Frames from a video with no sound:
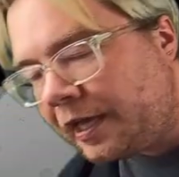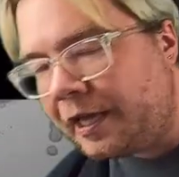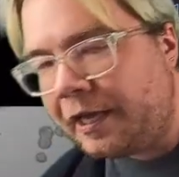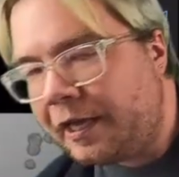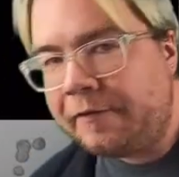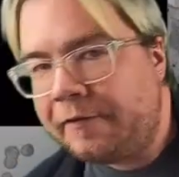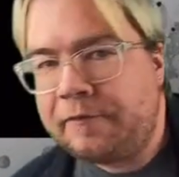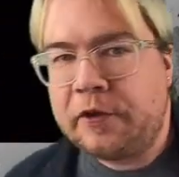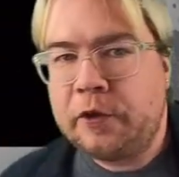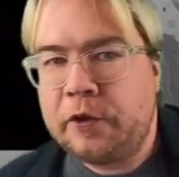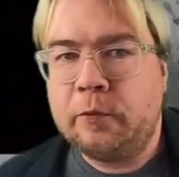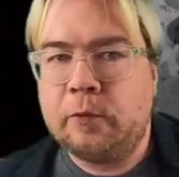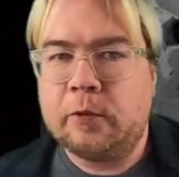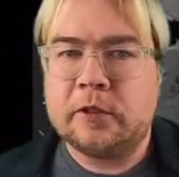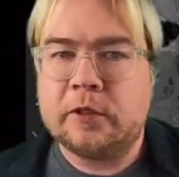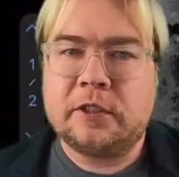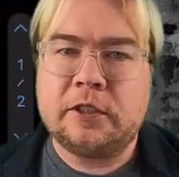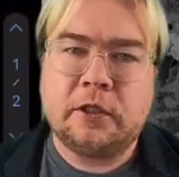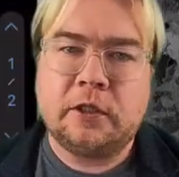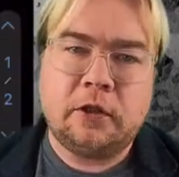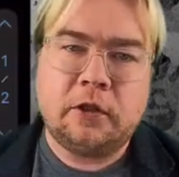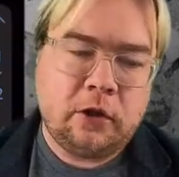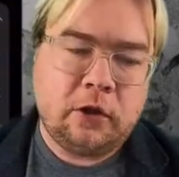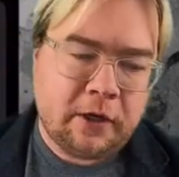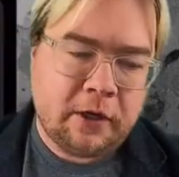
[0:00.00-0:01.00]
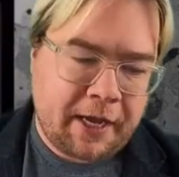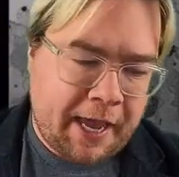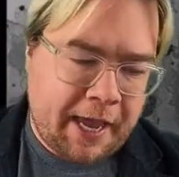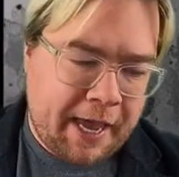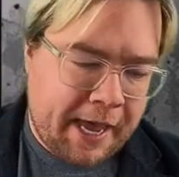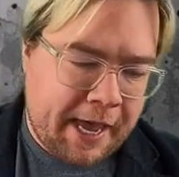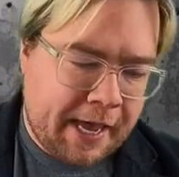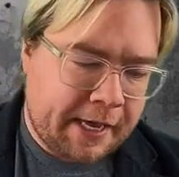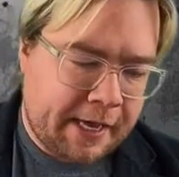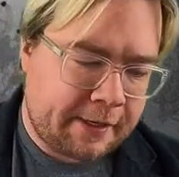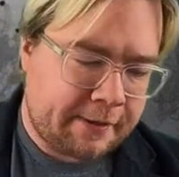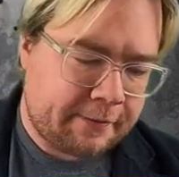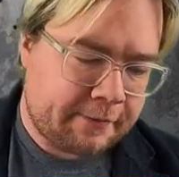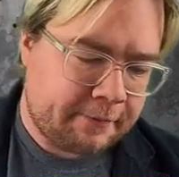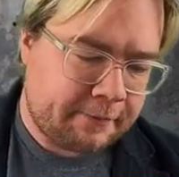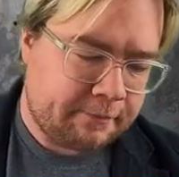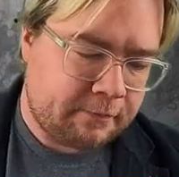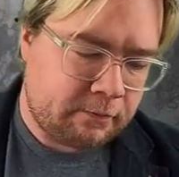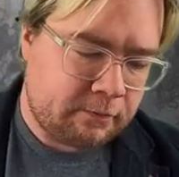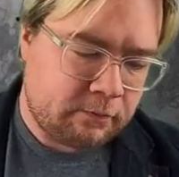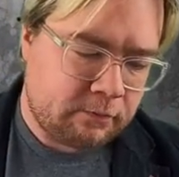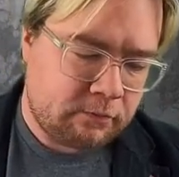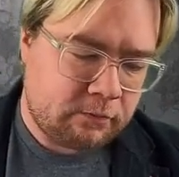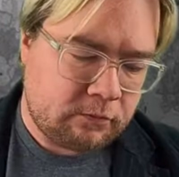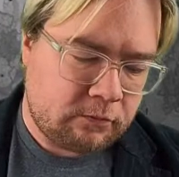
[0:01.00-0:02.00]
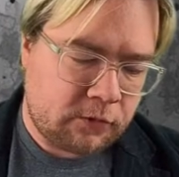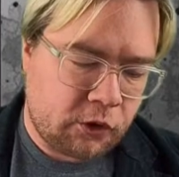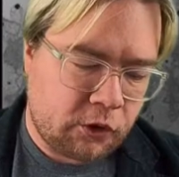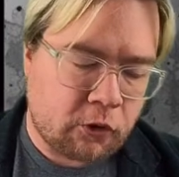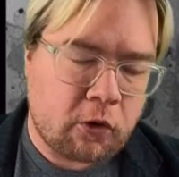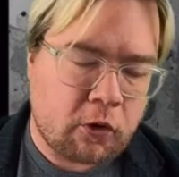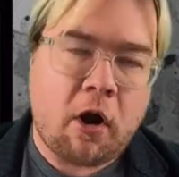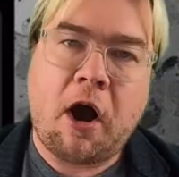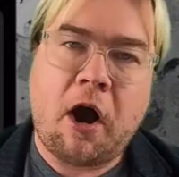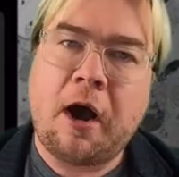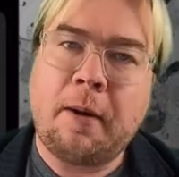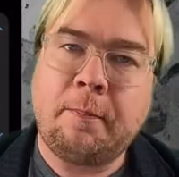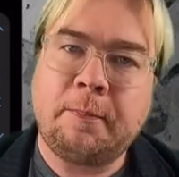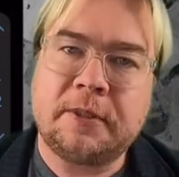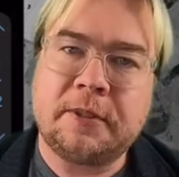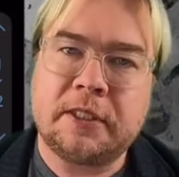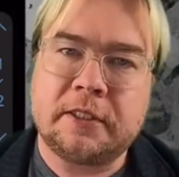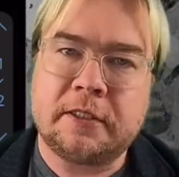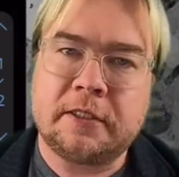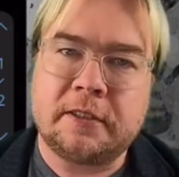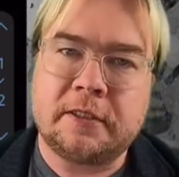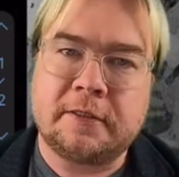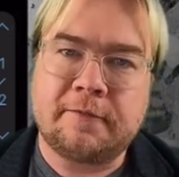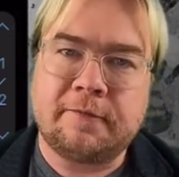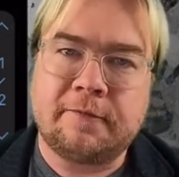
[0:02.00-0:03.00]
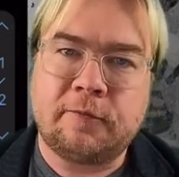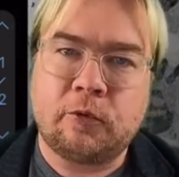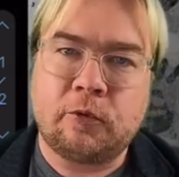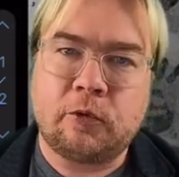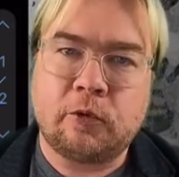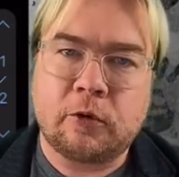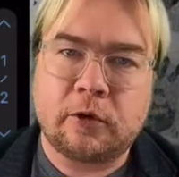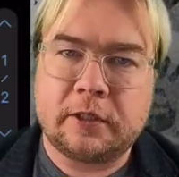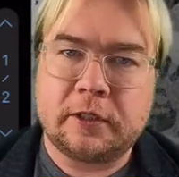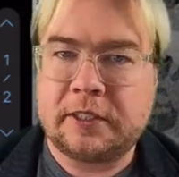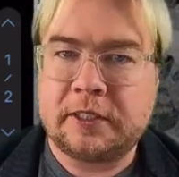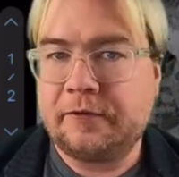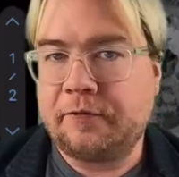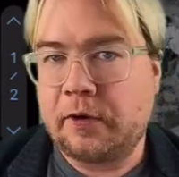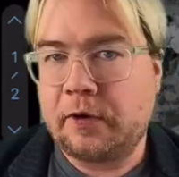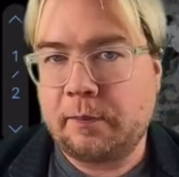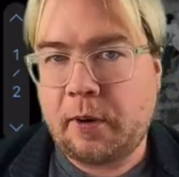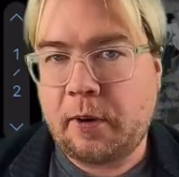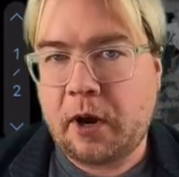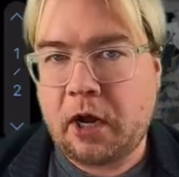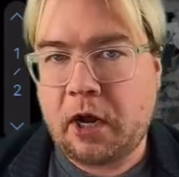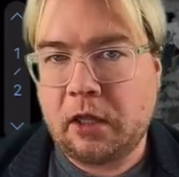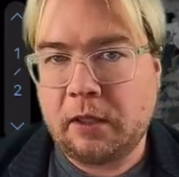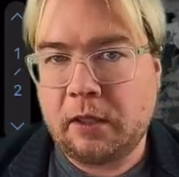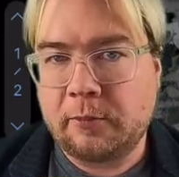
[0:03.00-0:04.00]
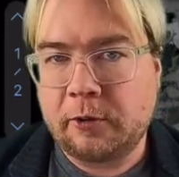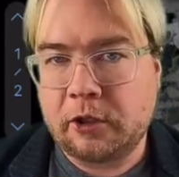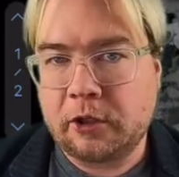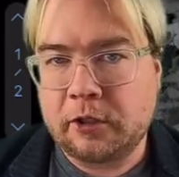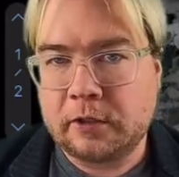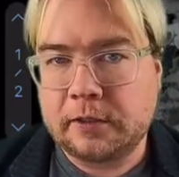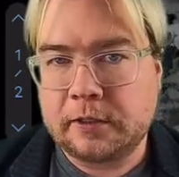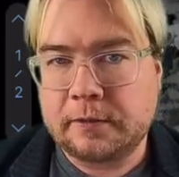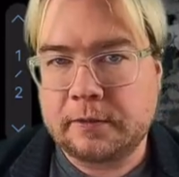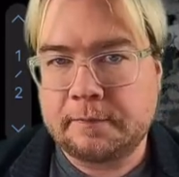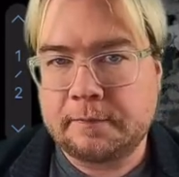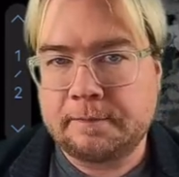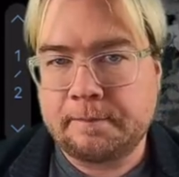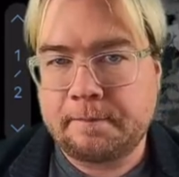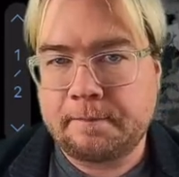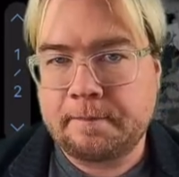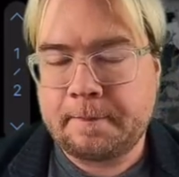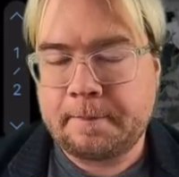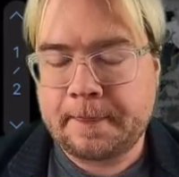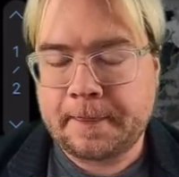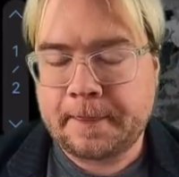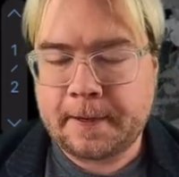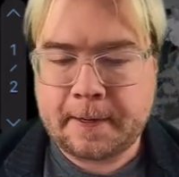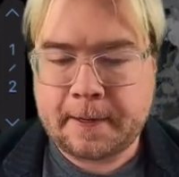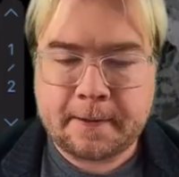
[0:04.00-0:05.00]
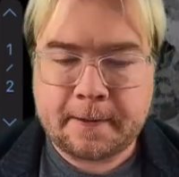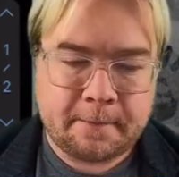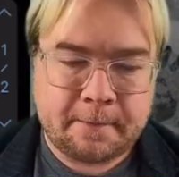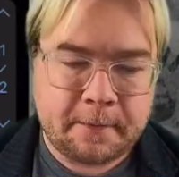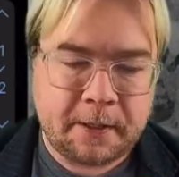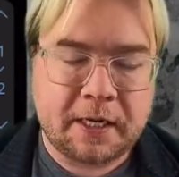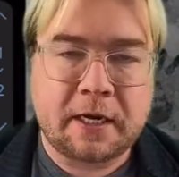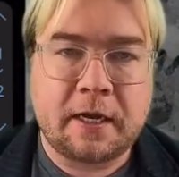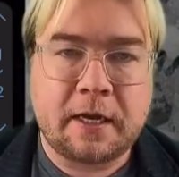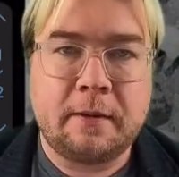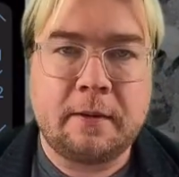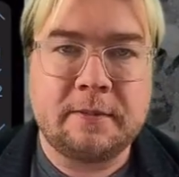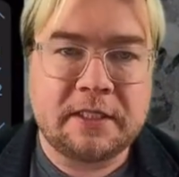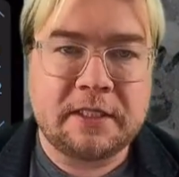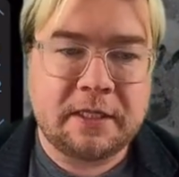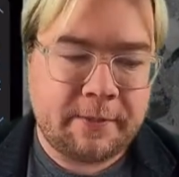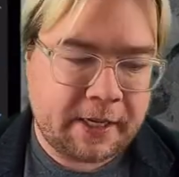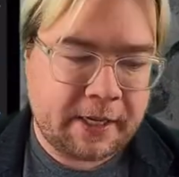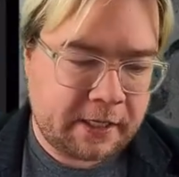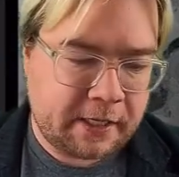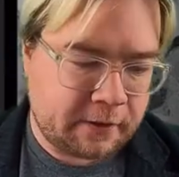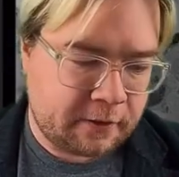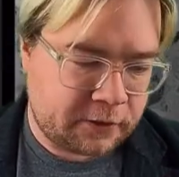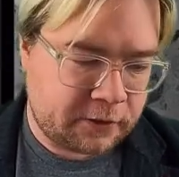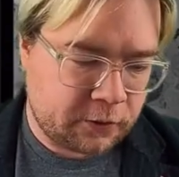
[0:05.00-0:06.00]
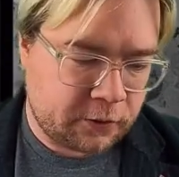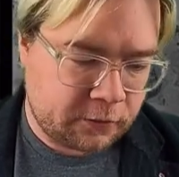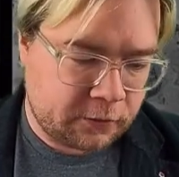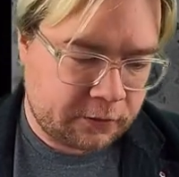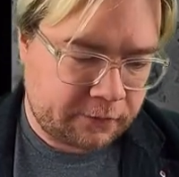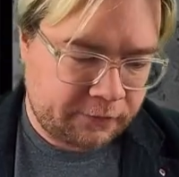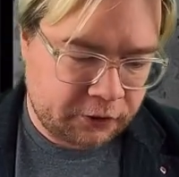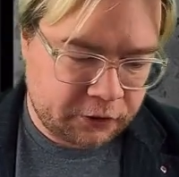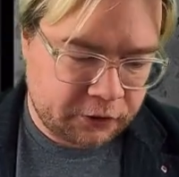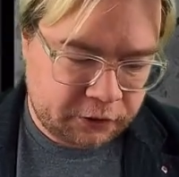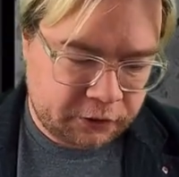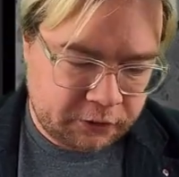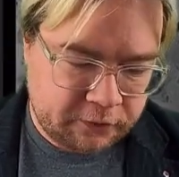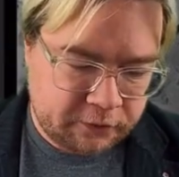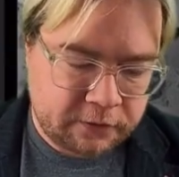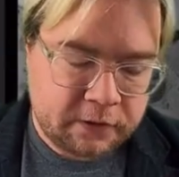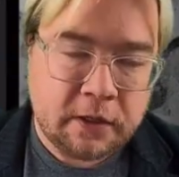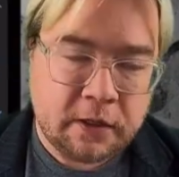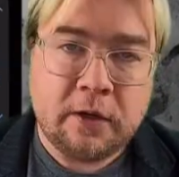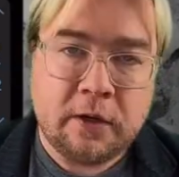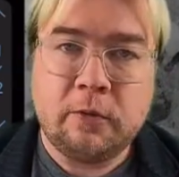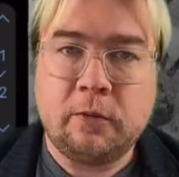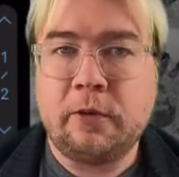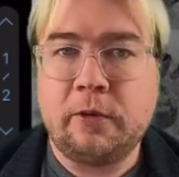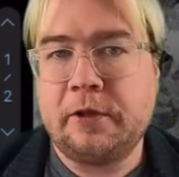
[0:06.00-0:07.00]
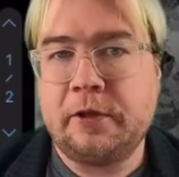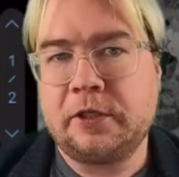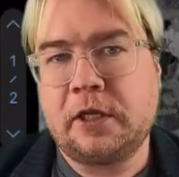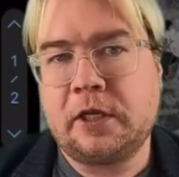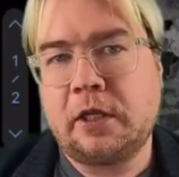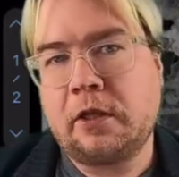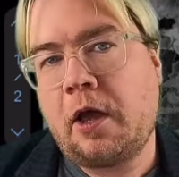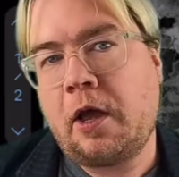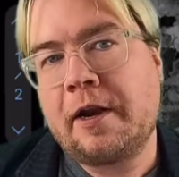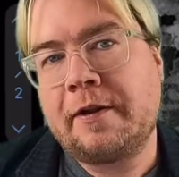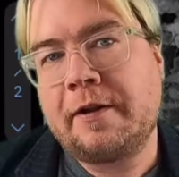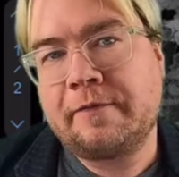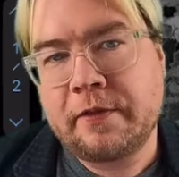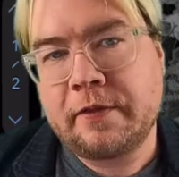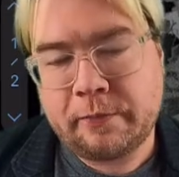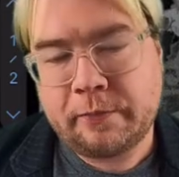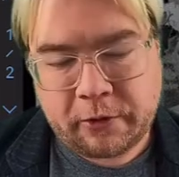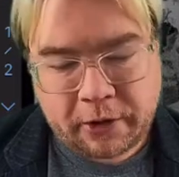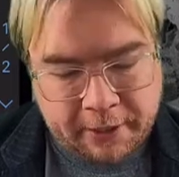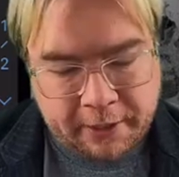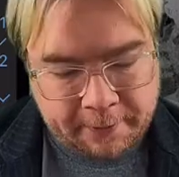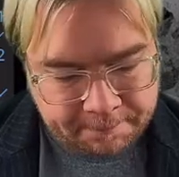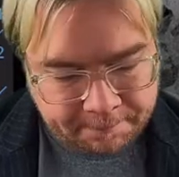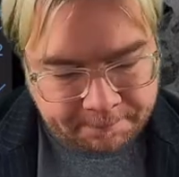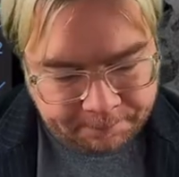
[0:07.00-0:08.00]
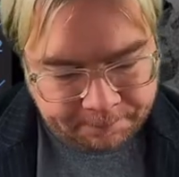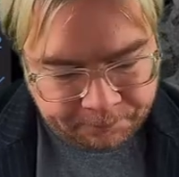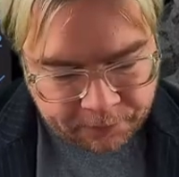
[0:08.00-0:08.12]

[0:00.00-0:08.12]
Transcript: if you were to look at your options for different polymers when it comes to making the soles of your shoes, well, there's a lot of them, right?